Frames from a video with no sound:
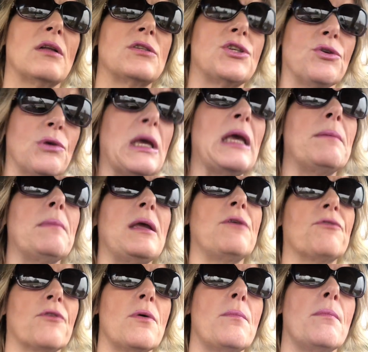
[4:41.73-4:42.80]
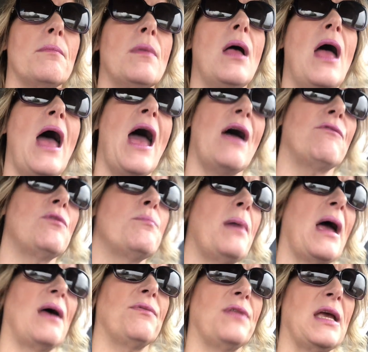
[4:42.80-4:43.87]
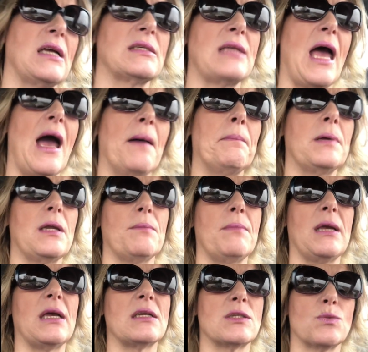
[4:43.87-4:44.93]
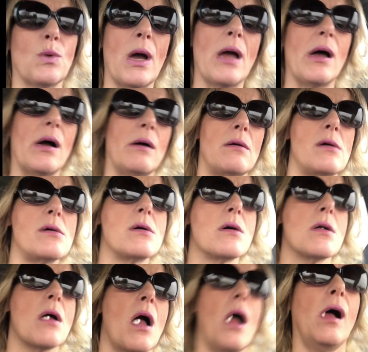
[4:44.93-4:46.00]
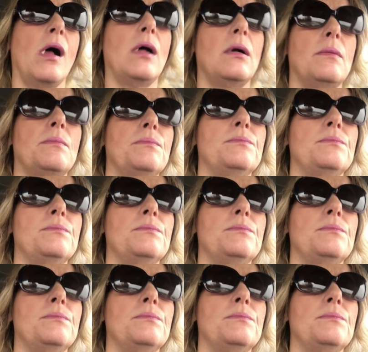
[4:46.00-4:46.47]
to keep me from having bad things happen to me as well. I